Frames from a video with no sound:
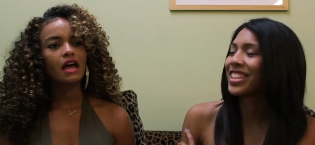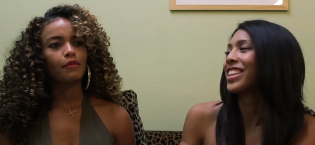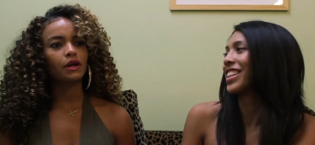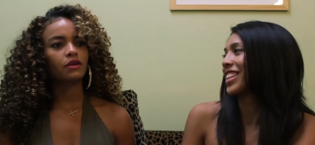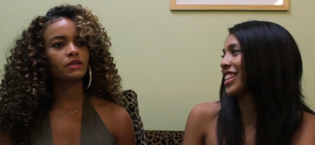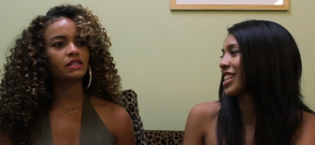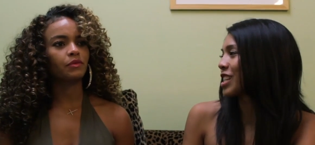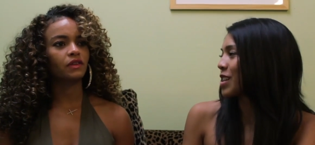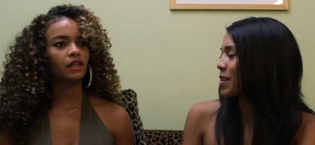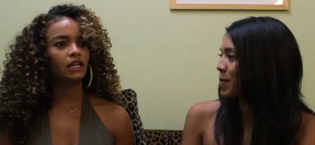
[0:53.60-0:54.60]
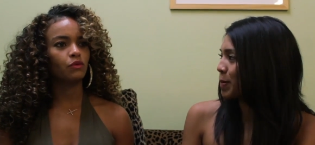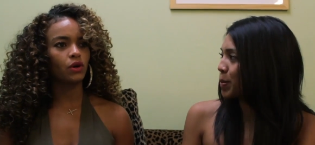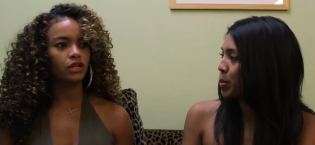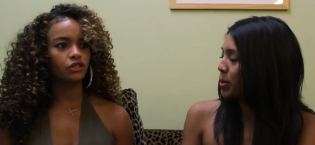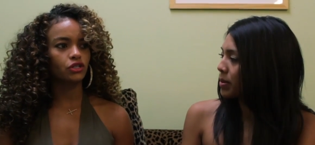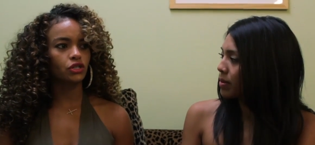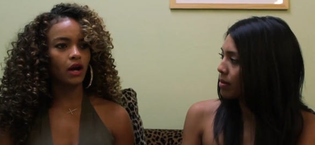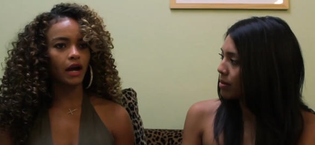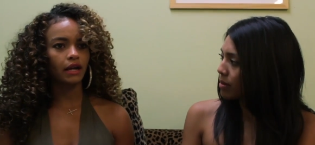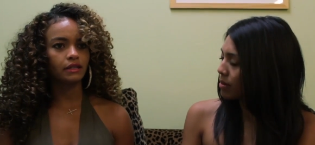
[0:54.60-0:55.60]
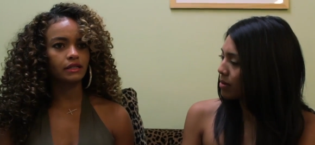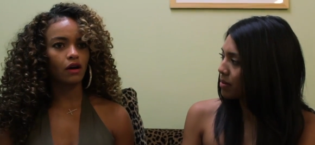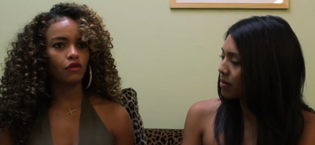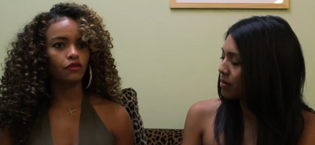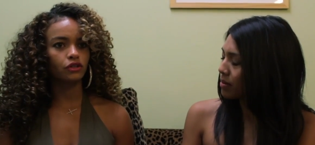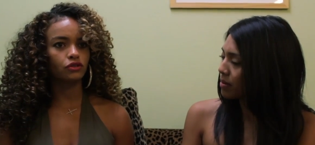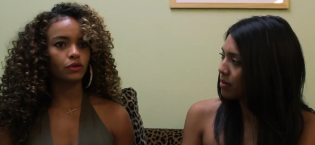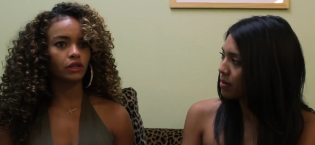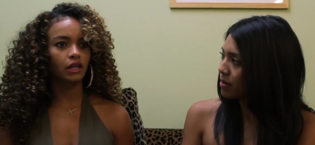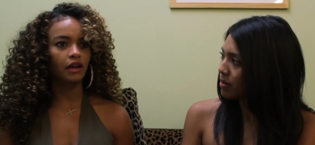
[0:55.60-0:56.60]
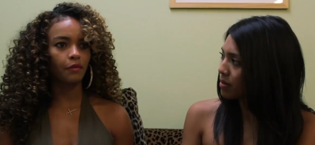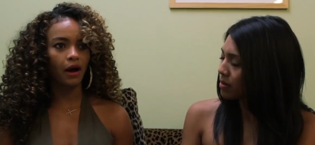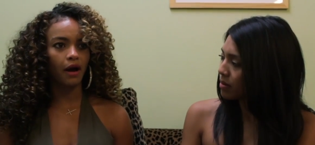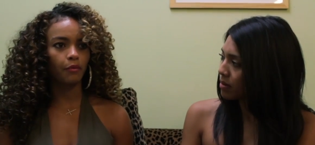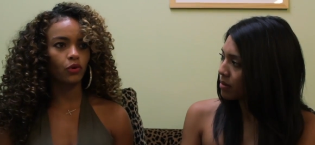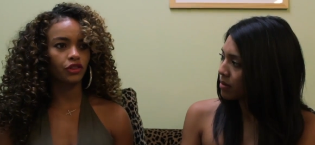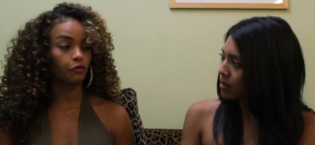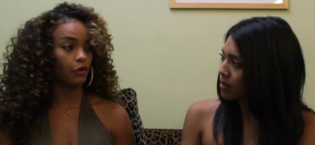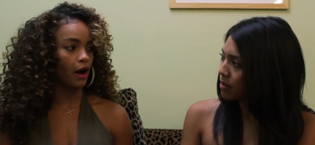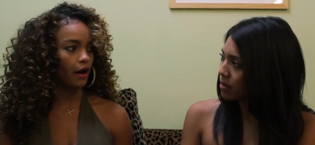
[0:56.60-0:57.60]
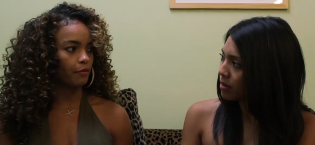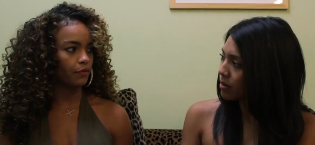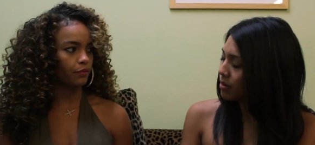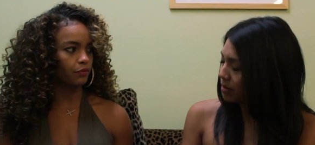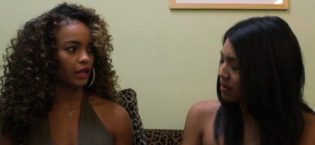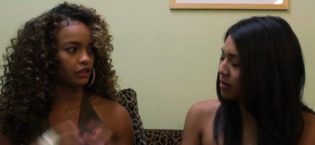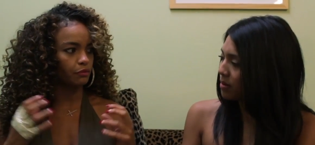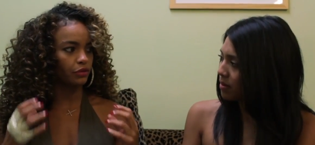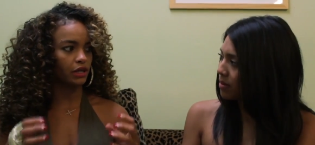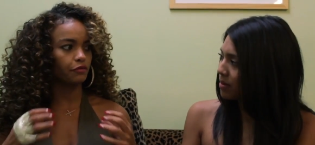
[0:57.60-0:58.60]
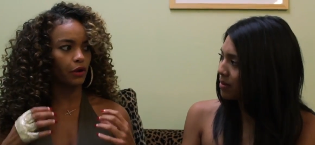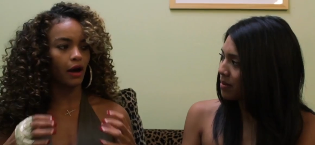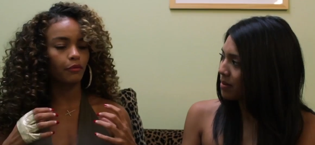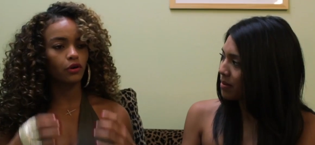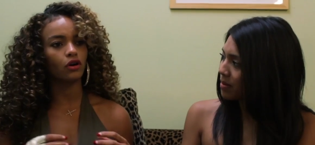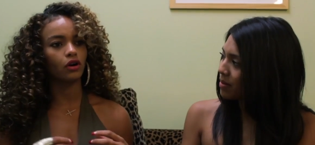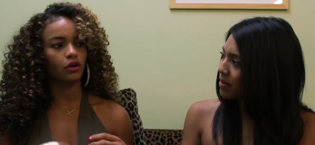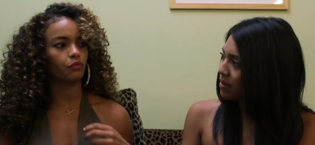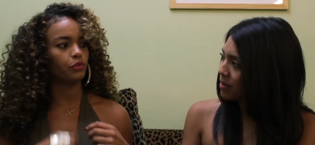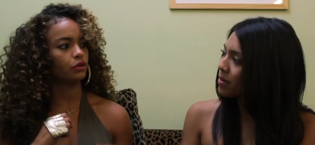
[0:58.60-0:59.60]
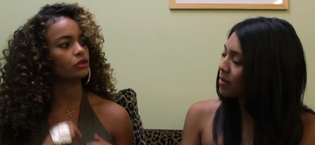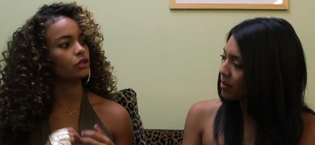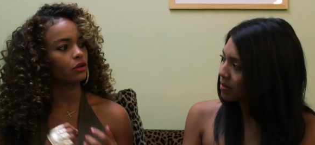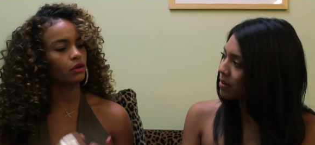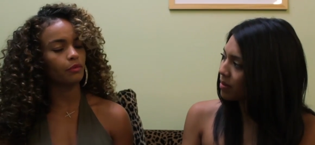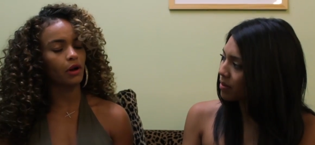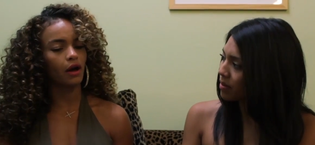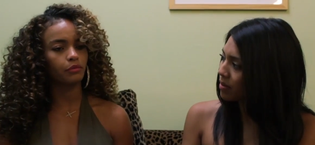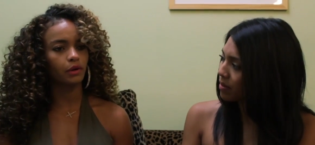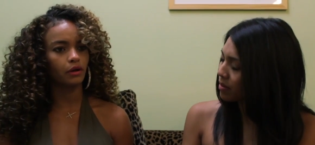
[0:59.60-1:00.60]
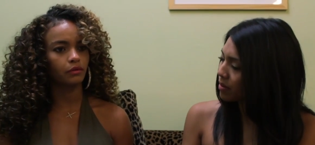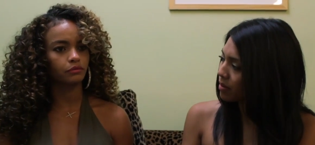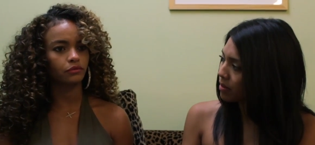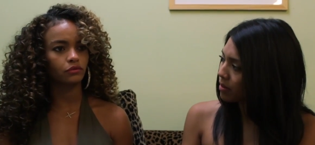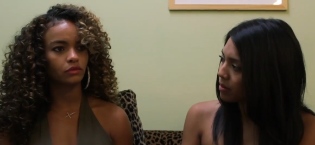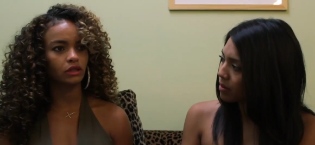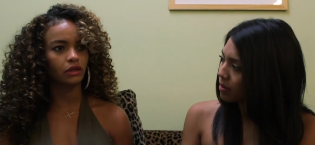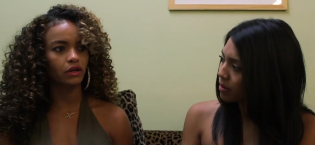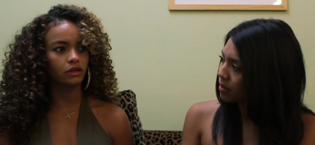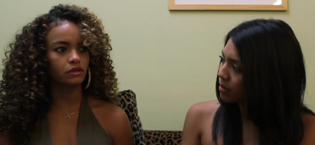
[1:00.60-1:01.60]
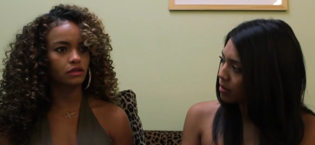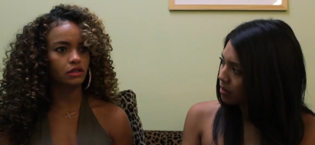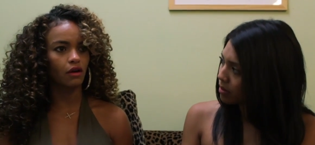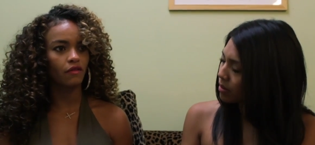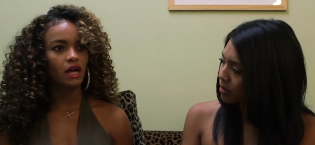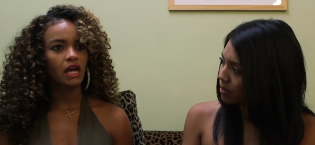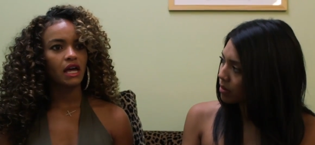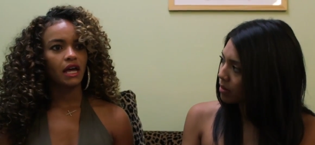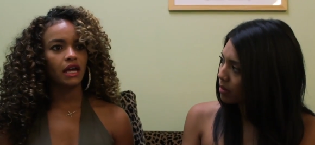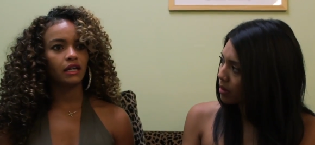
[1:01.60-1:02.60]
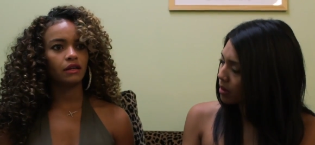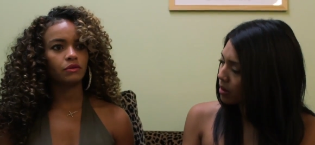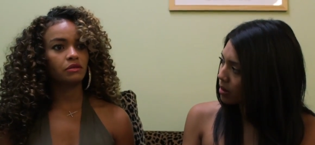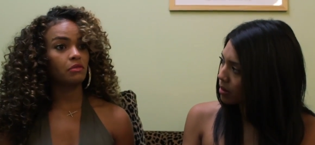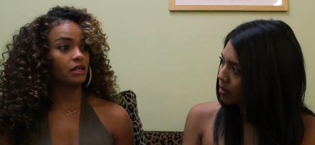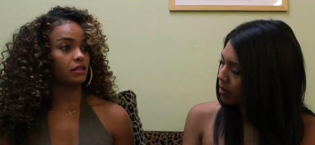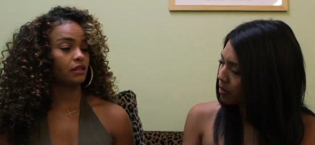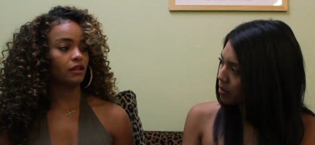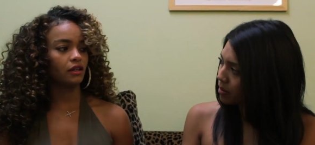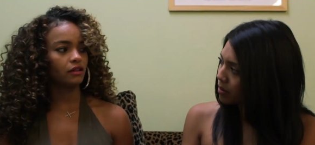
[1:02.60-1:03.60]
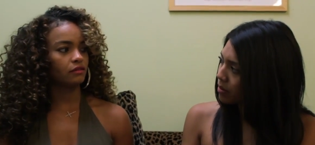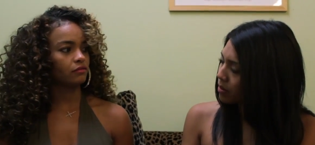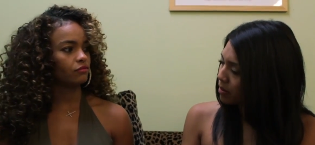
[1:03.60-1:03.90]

Speaker 1: but it was something that he wanted to try and delve in doing the hip hop with the pop, mm-hmm. like the big pop hook, but you know, hip hop um, lyrics and stuff. And it was amazing. And